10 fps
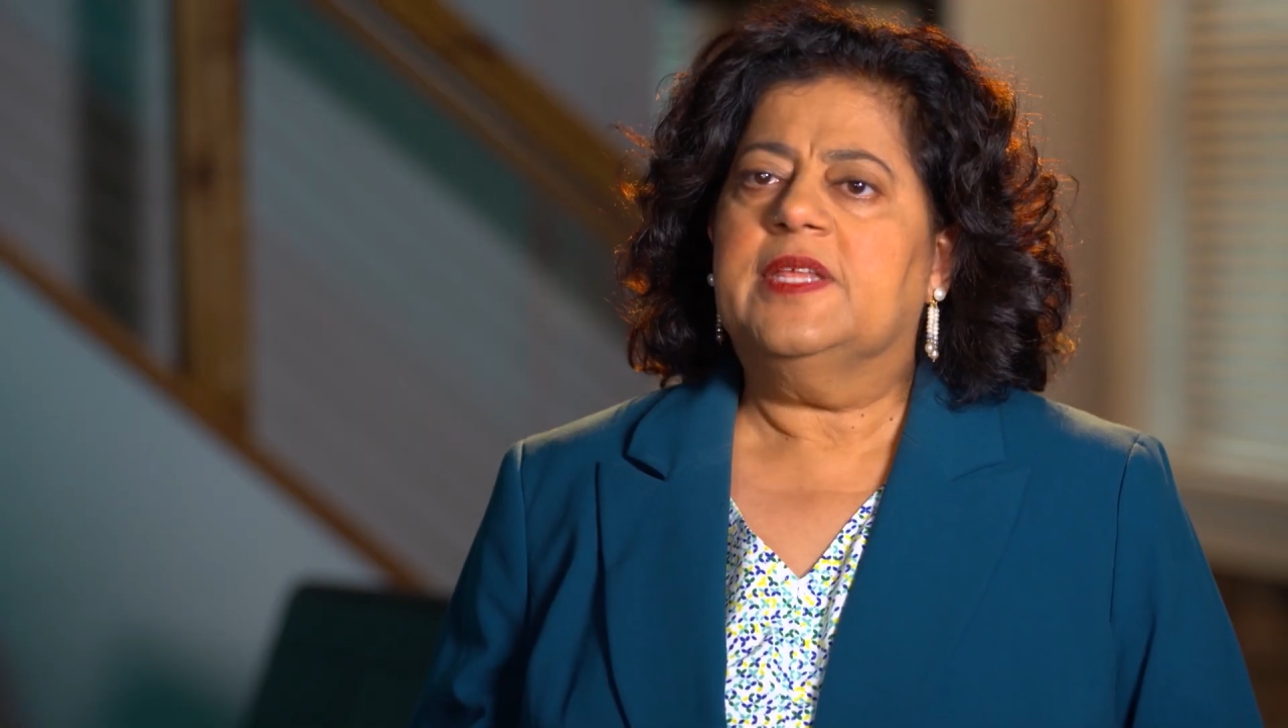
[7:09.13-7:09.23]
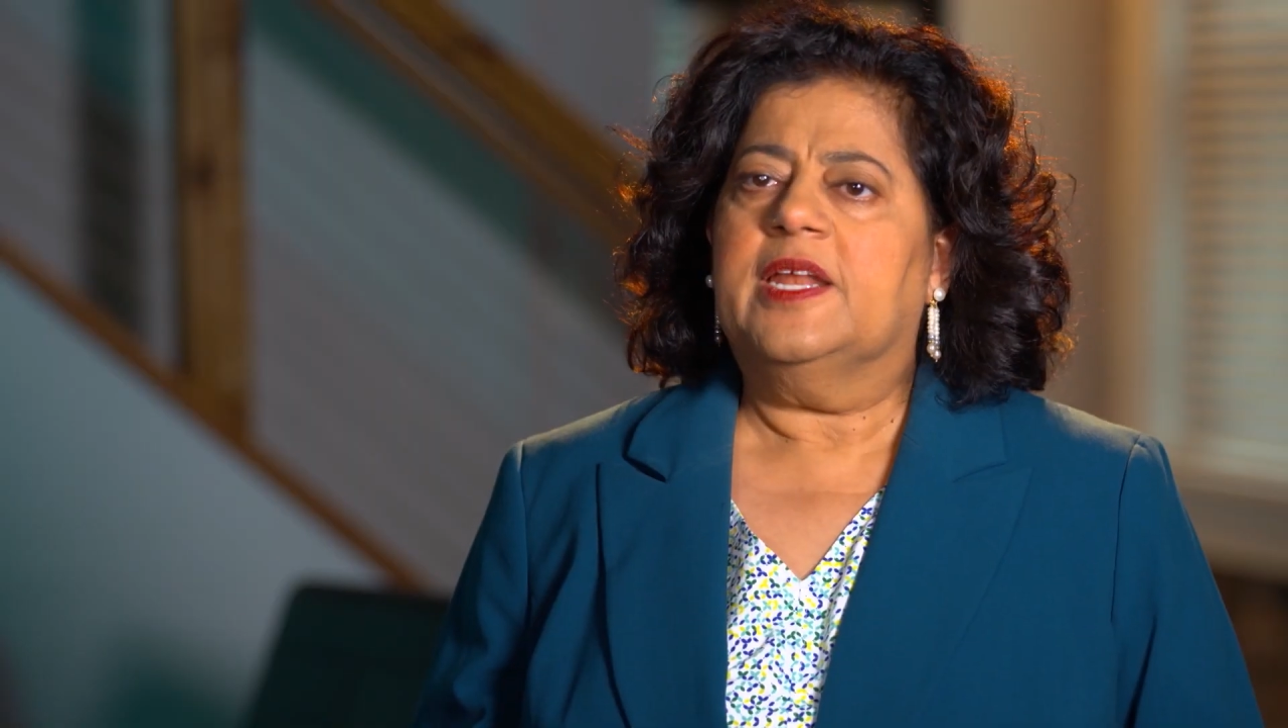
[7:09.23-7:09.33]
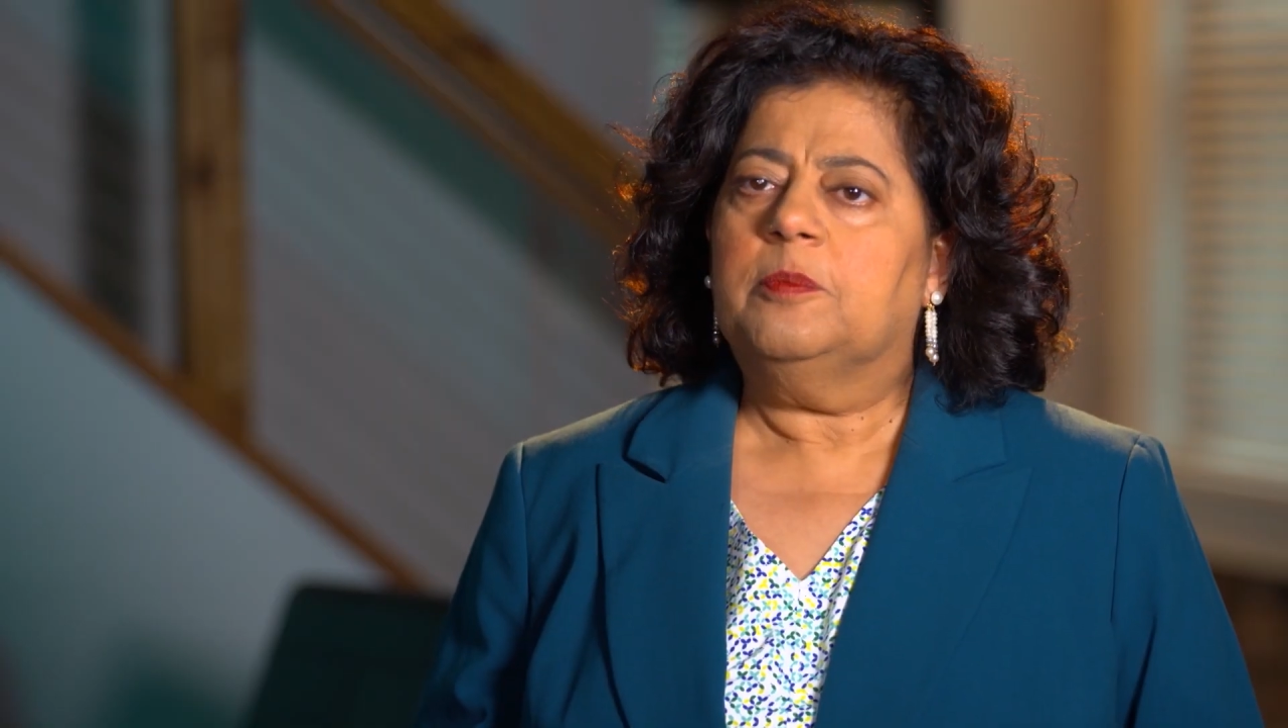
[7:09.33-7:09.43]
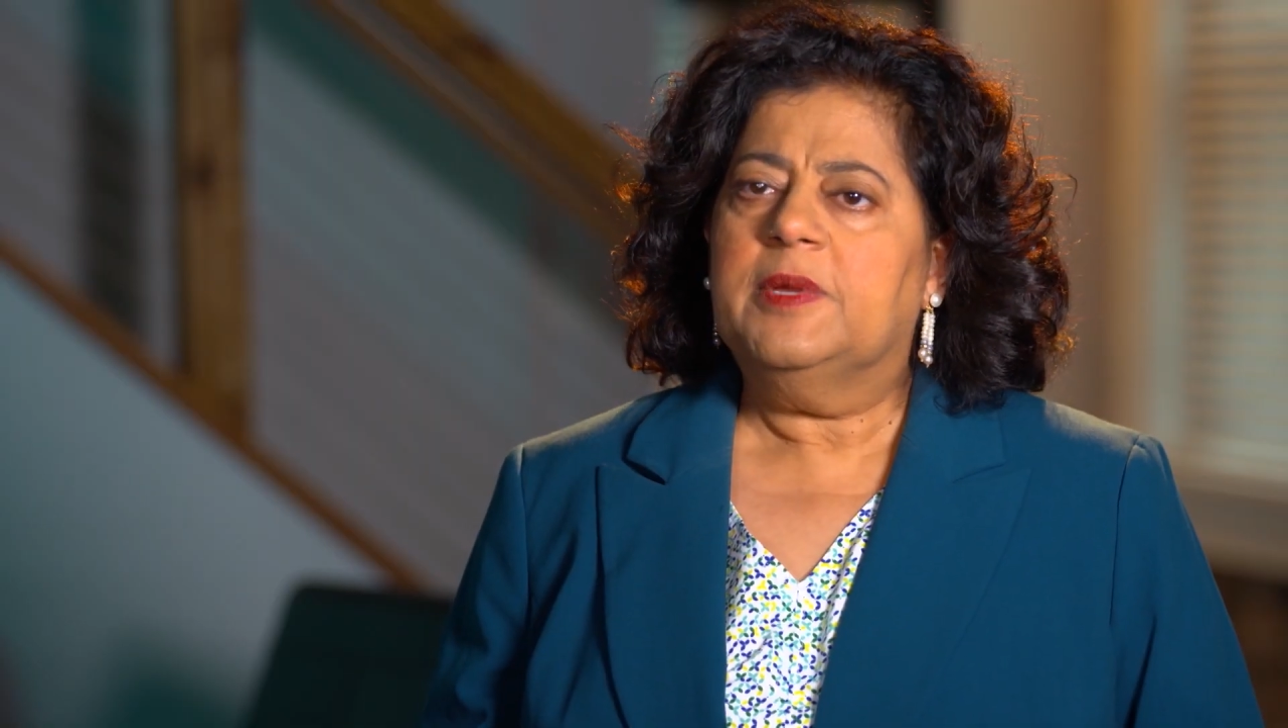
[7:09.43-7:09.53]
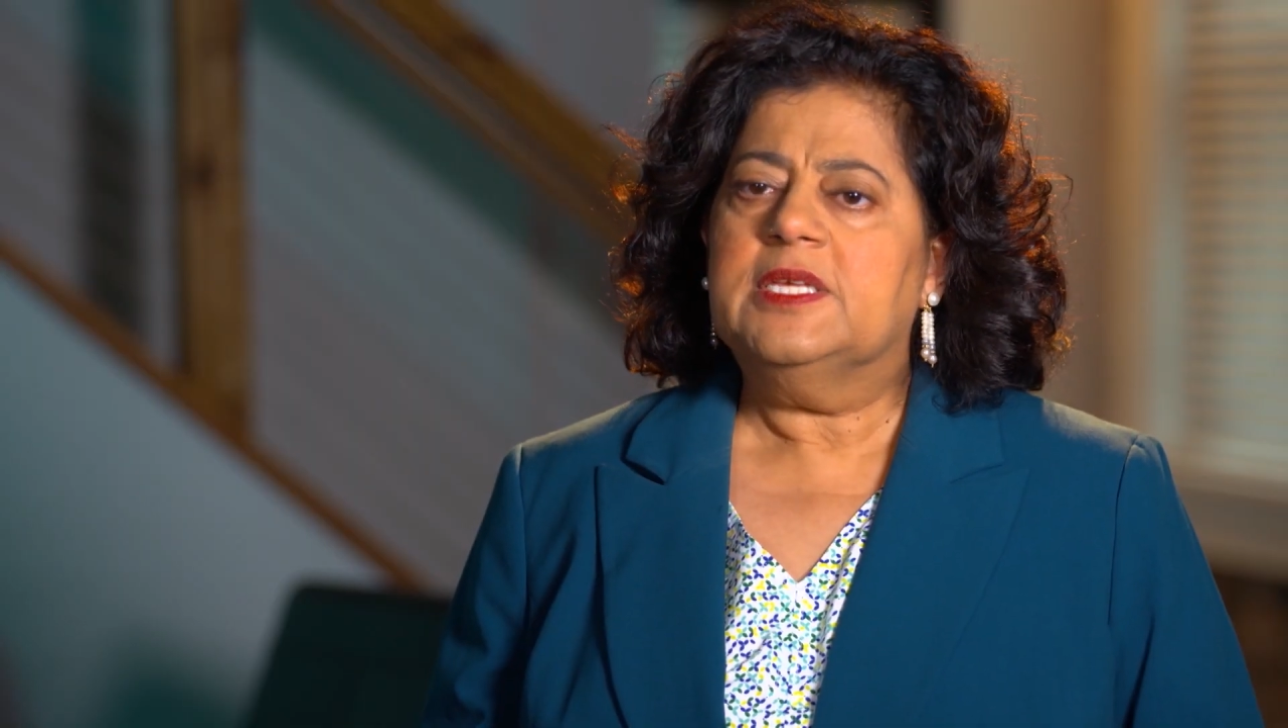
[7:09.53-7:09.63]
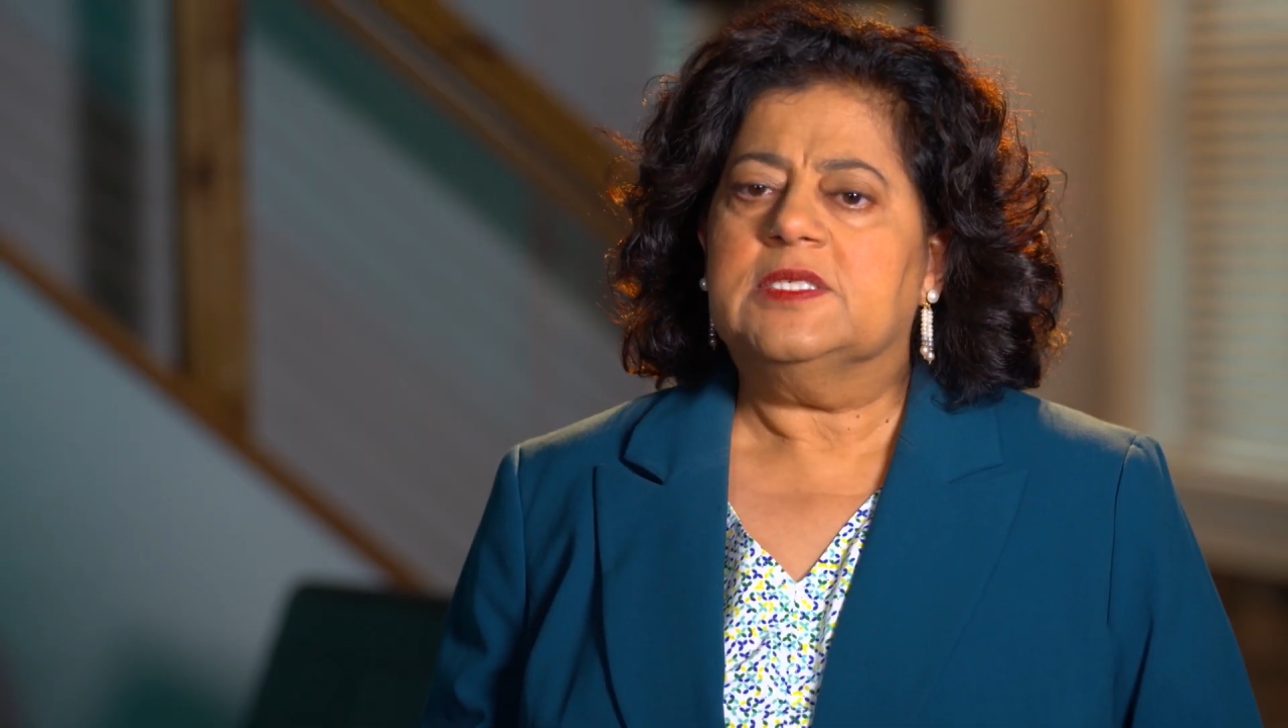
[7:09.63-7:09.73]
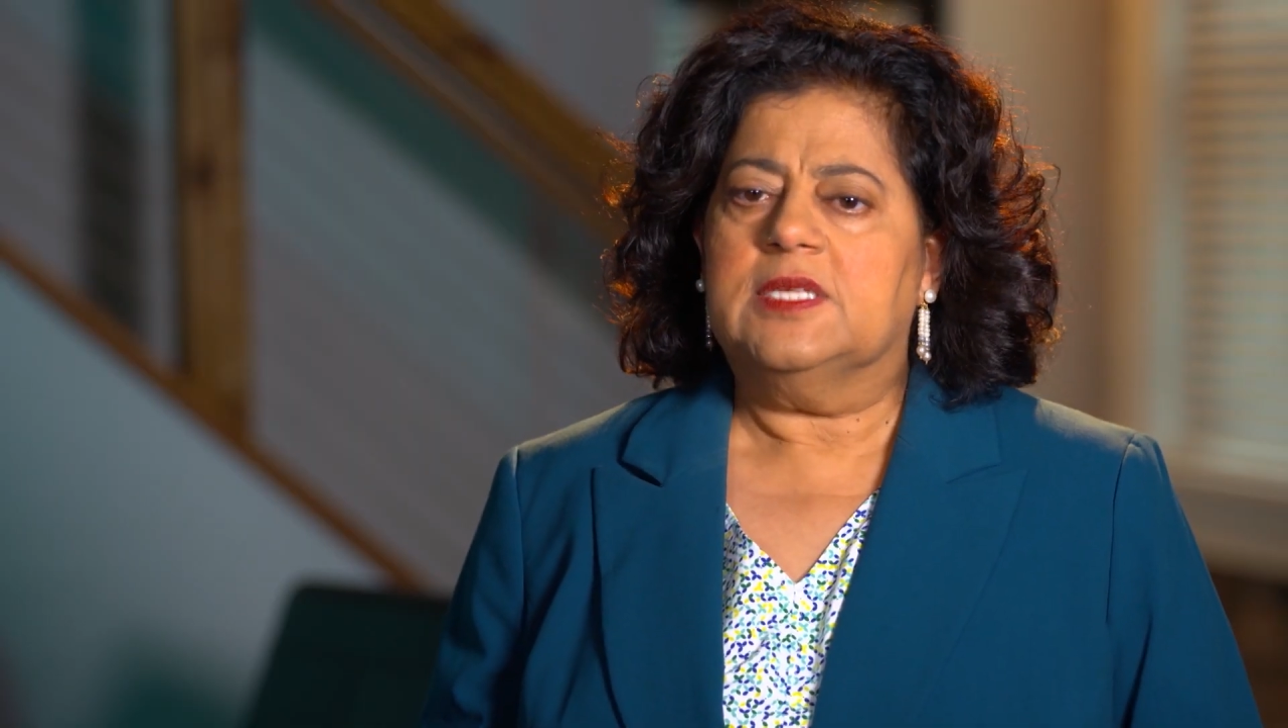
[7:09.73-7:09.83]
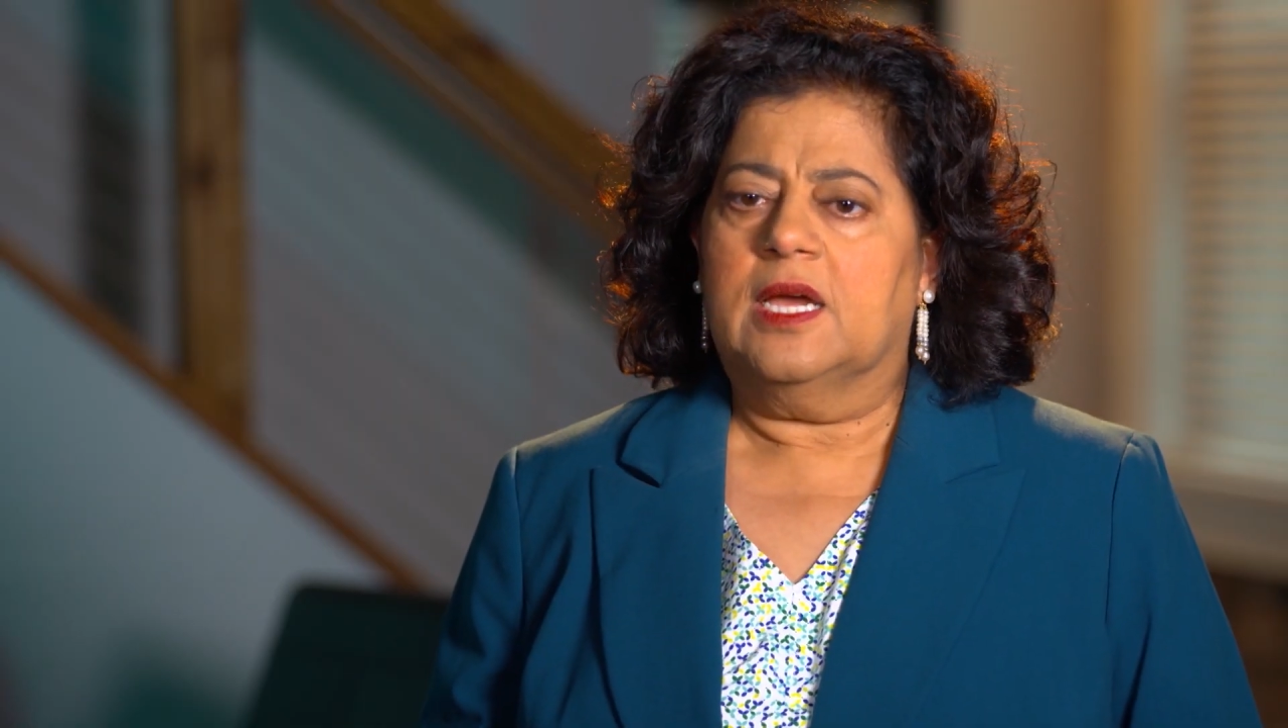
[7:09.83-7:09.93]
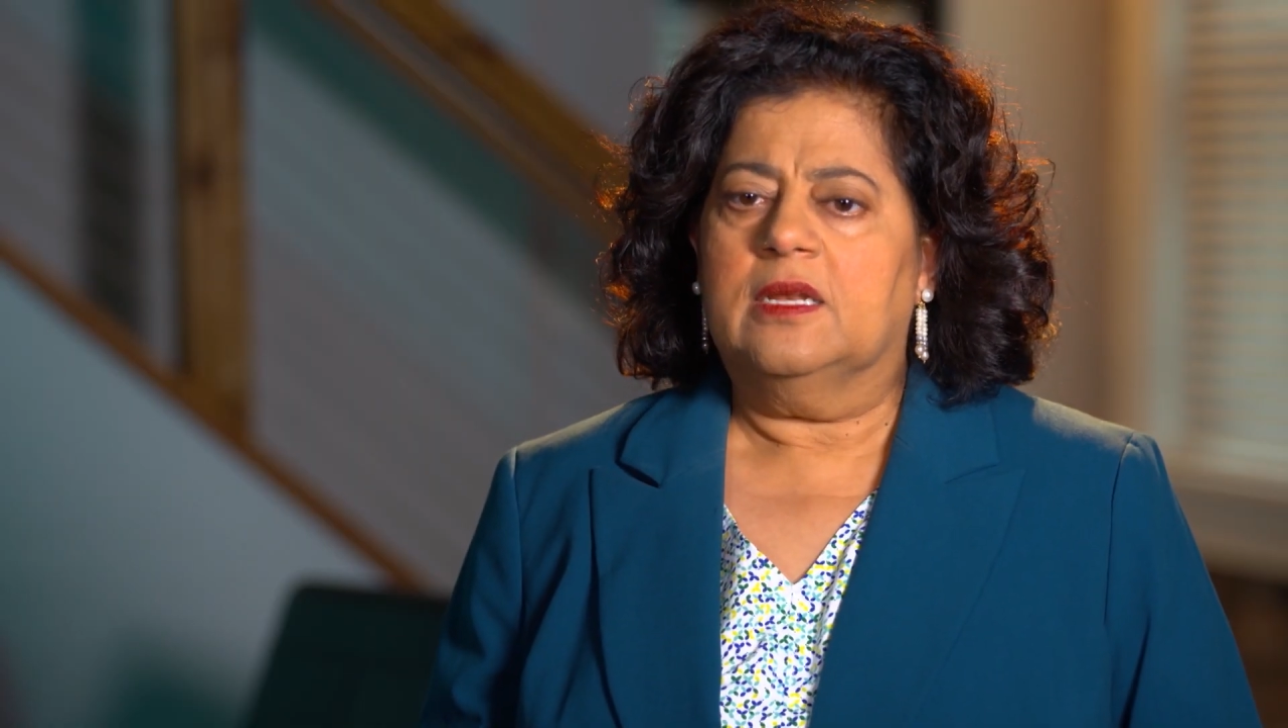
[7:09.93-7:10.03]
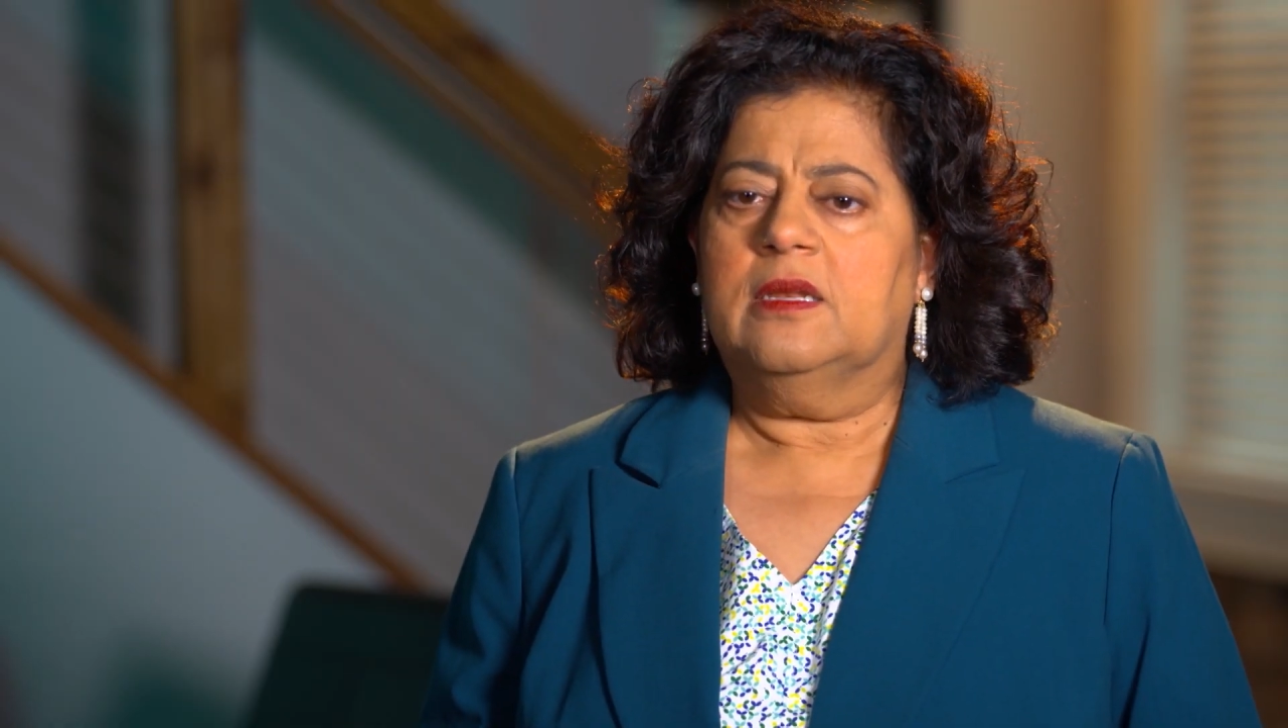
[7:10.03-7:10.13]
therapy is
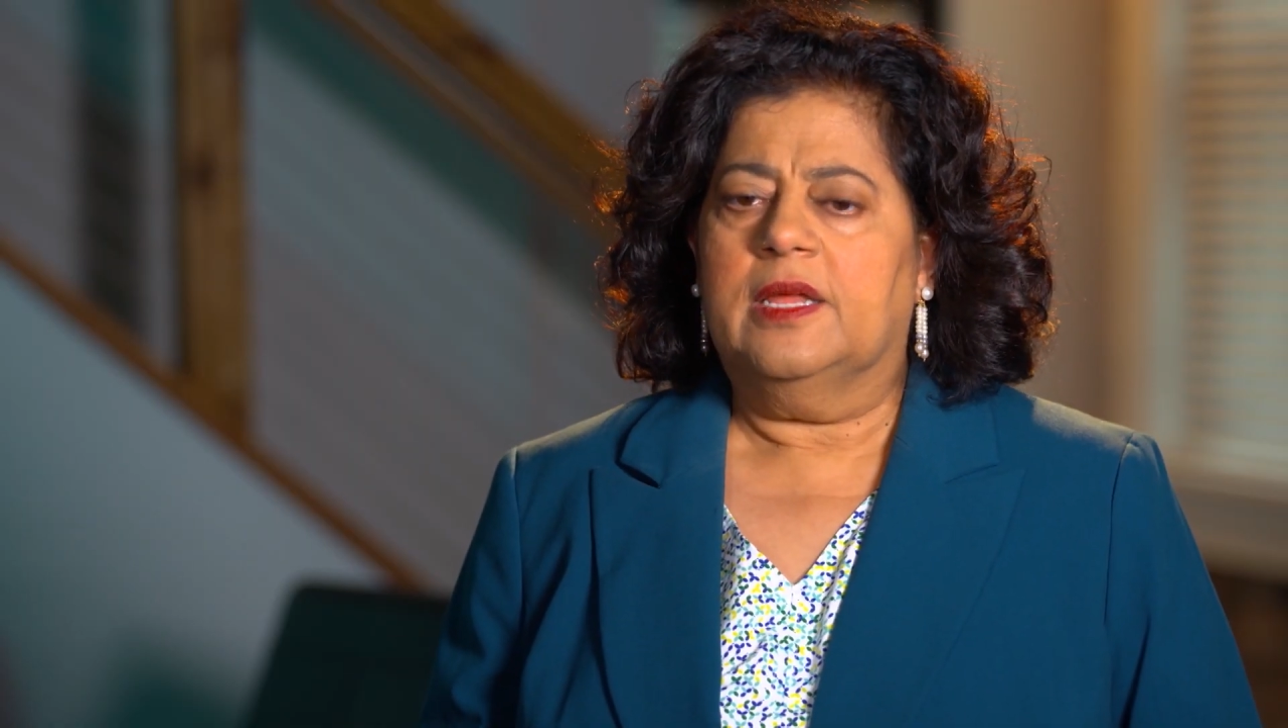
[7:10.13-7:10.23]
done